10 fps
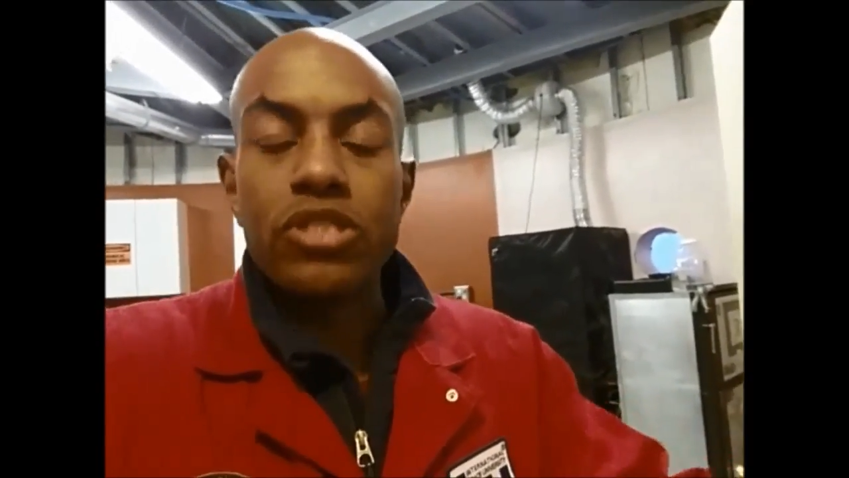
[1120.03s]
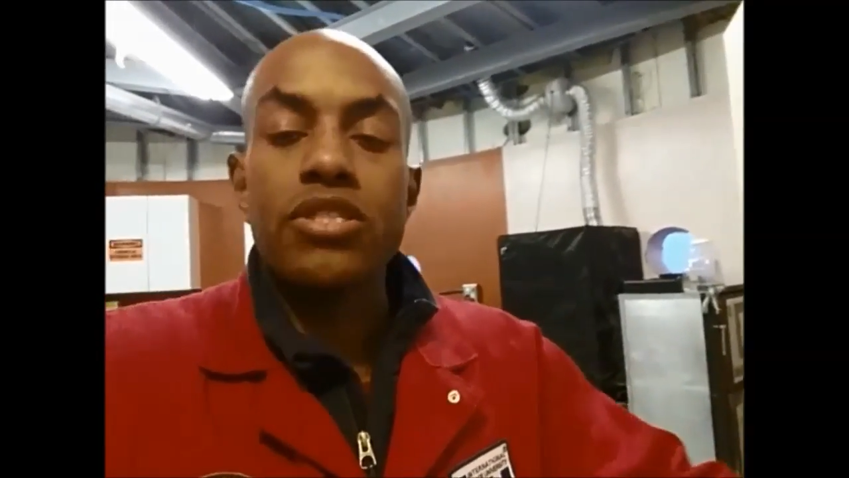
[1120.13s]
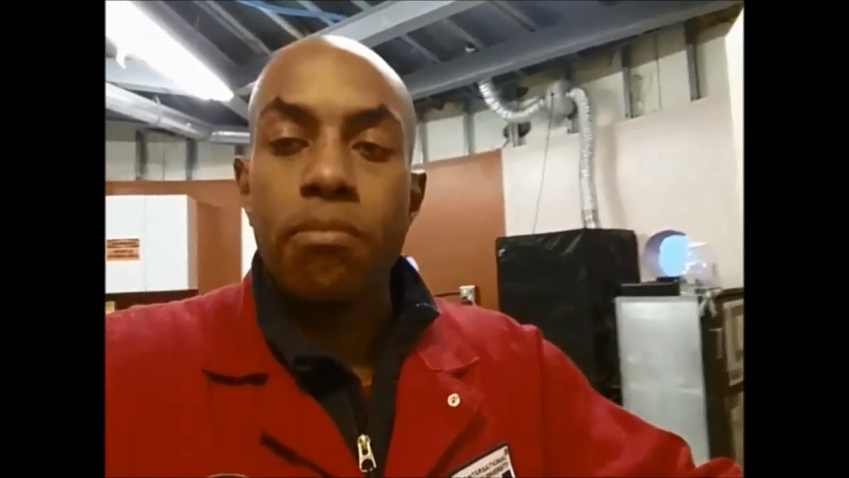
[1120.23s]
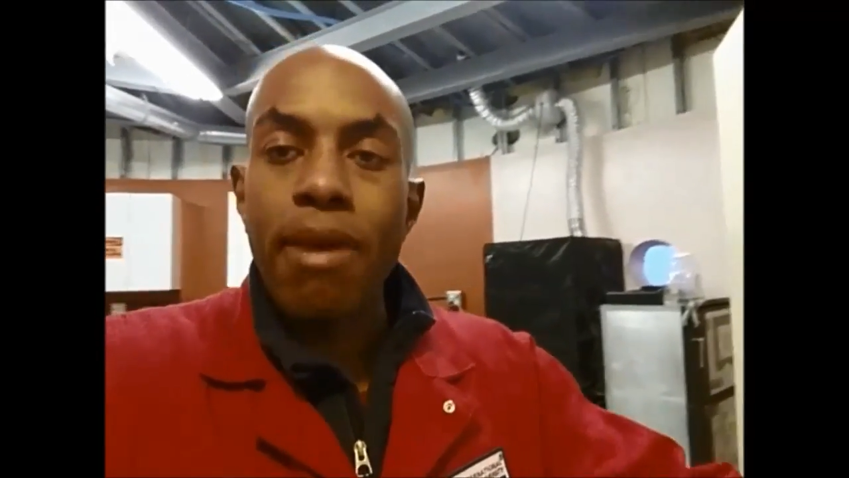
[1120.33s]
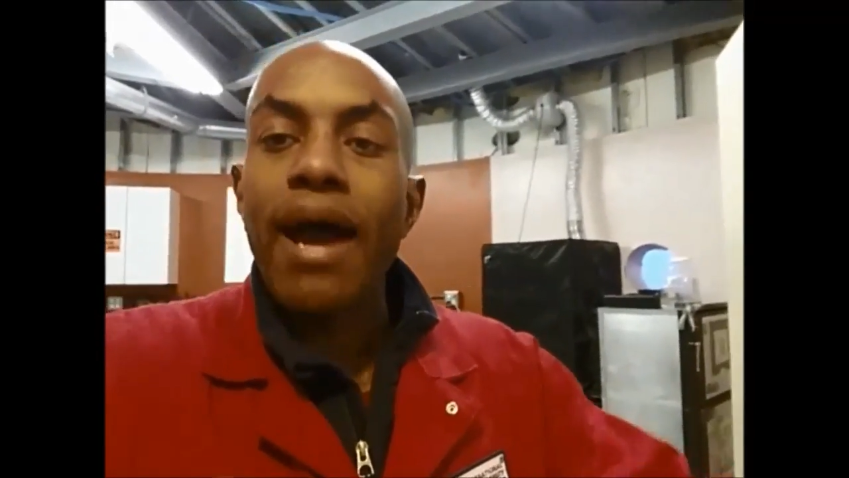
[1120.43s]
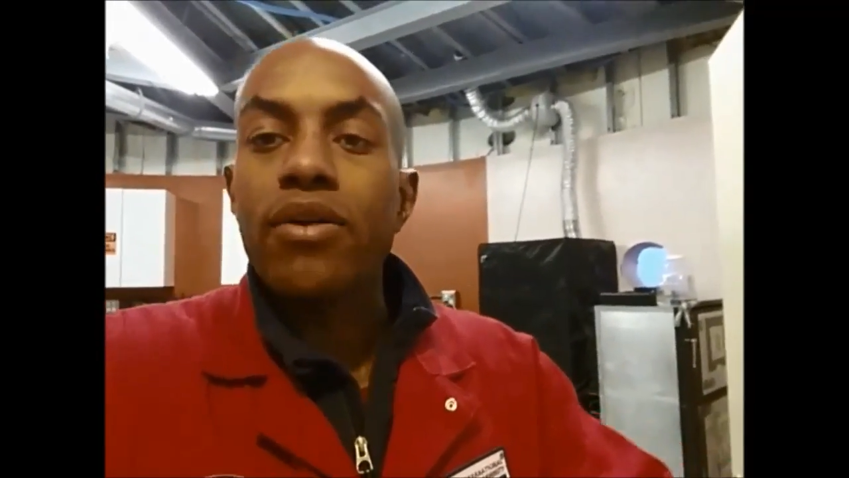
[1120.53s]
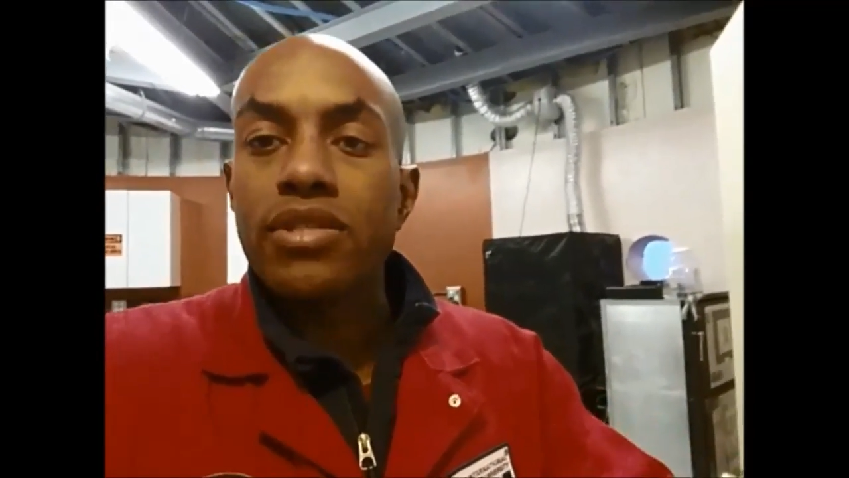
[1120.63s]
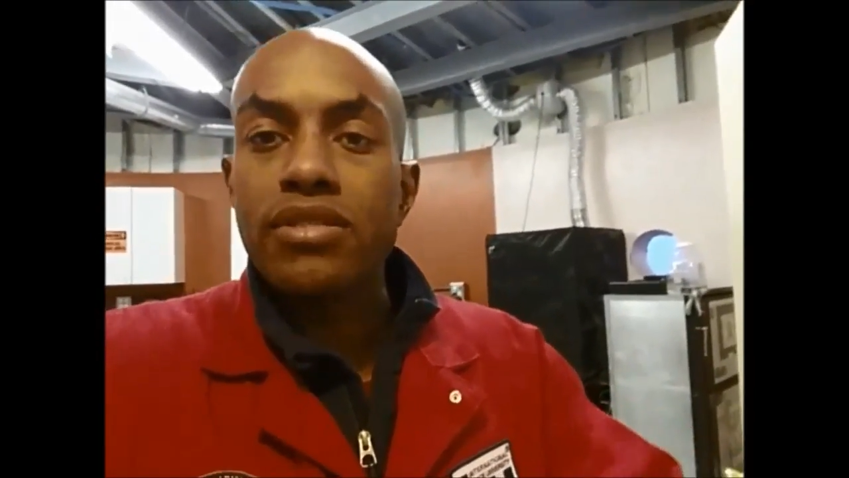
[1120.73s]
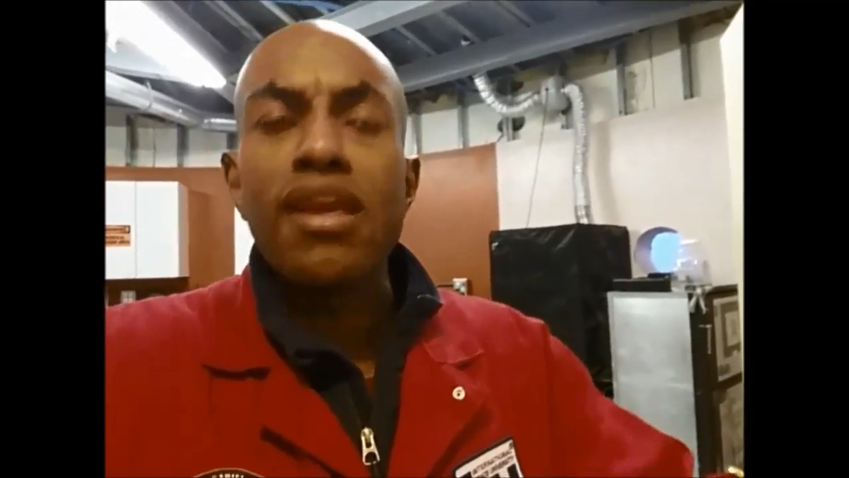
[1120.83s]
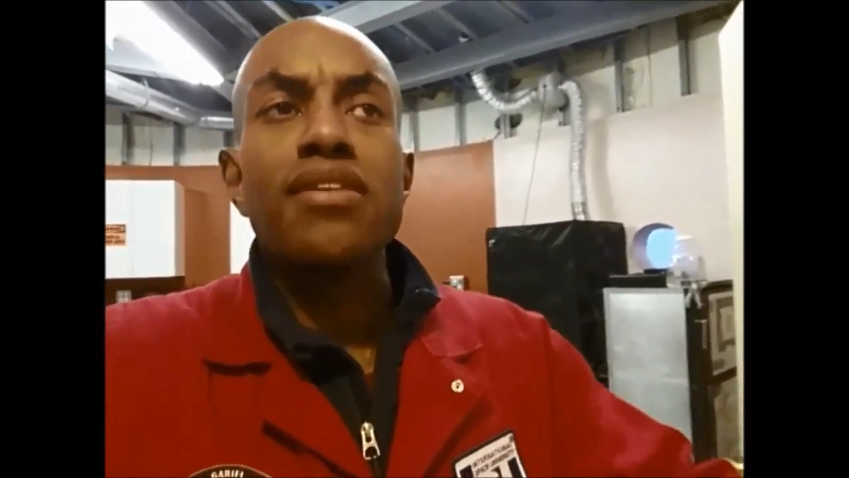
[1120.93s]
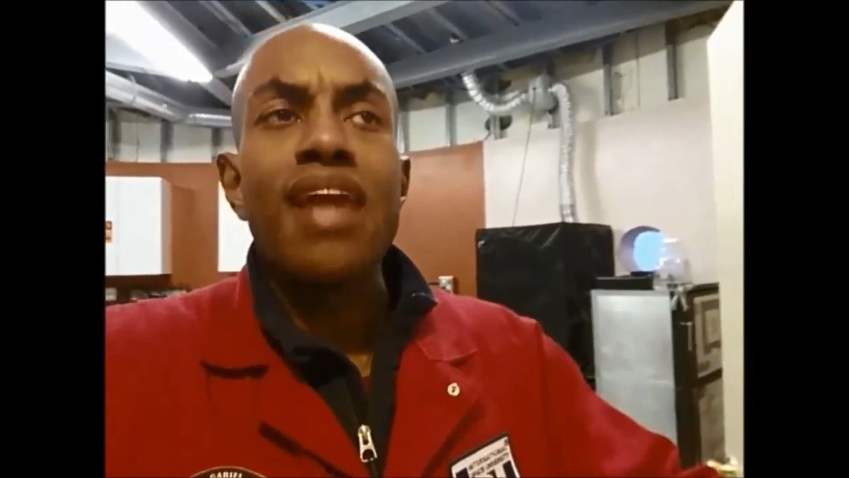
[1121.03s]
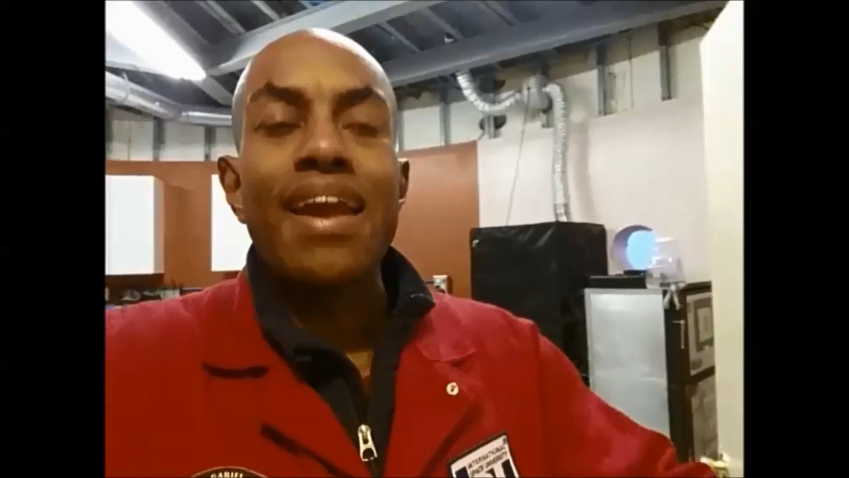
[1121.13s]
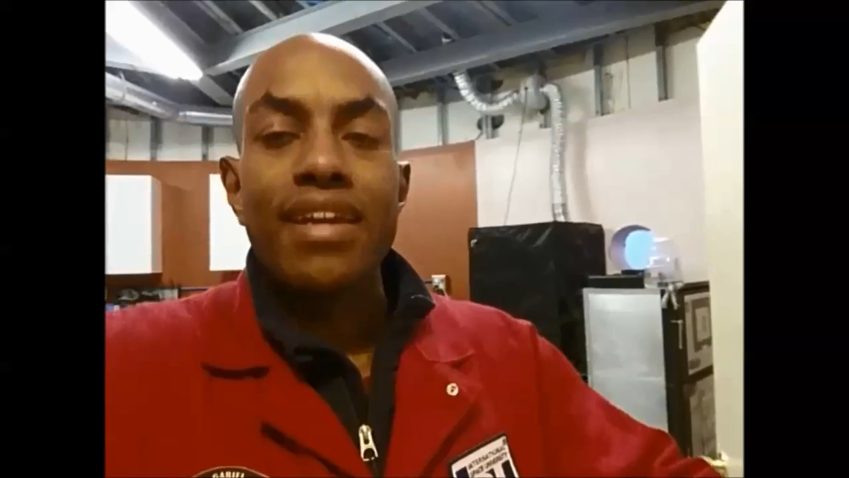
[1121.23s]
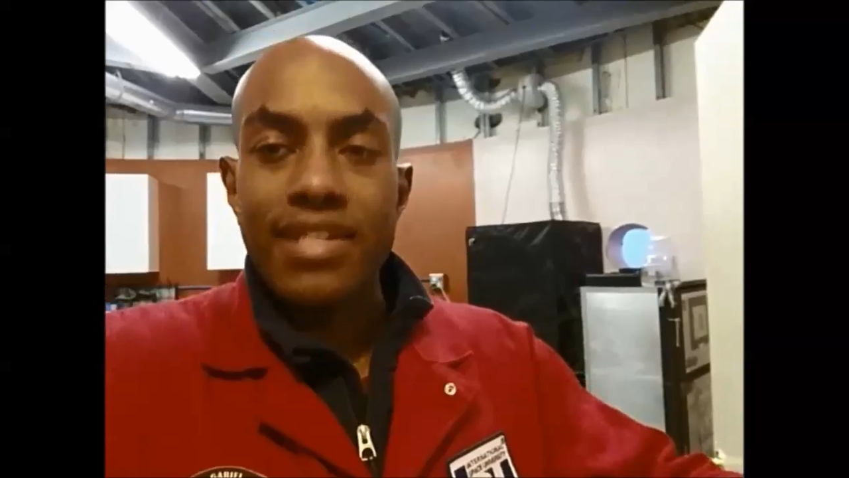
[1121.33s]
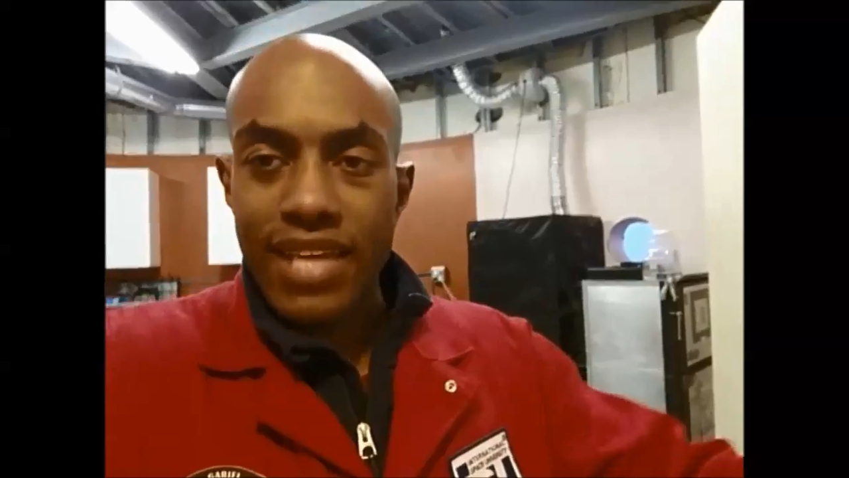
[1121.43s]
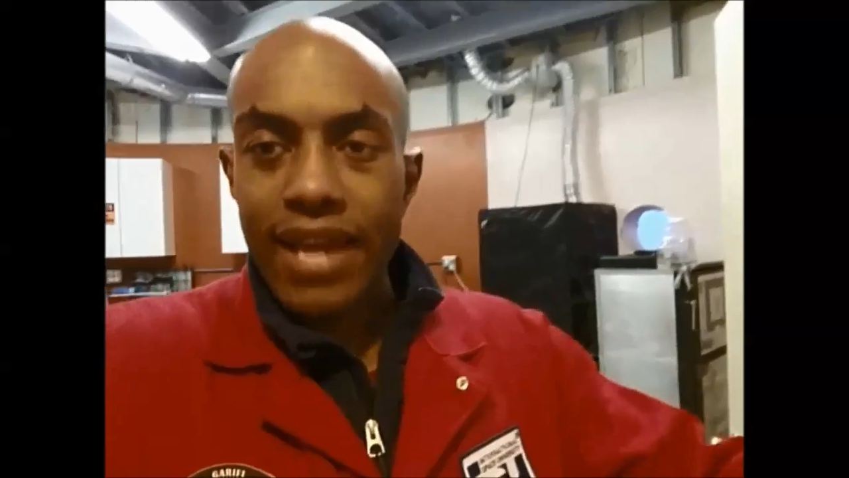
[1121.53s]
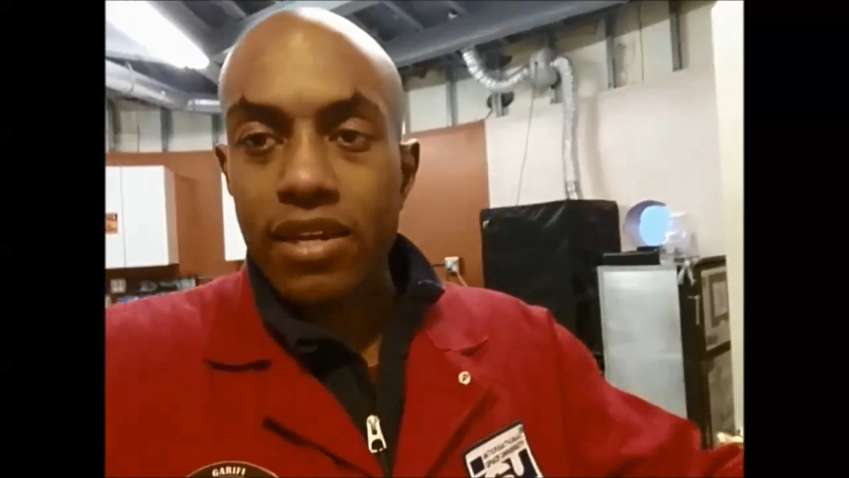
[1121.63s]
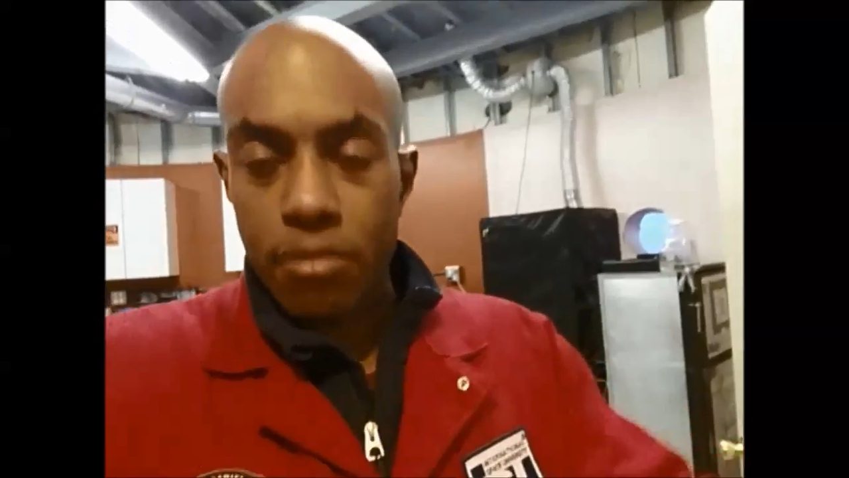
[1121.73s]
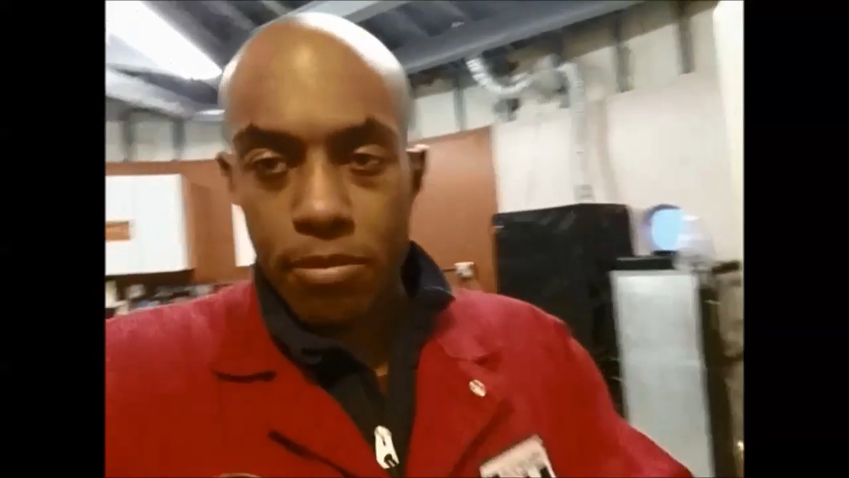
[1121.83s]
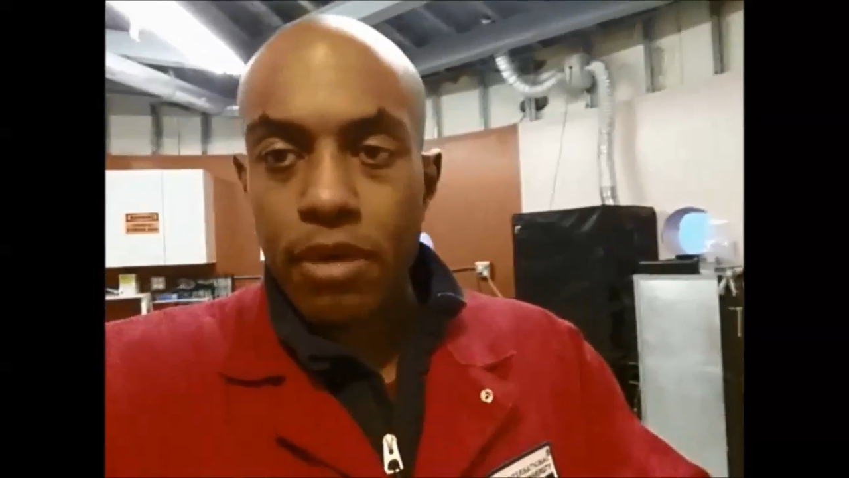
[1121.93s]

is about, not an exact number,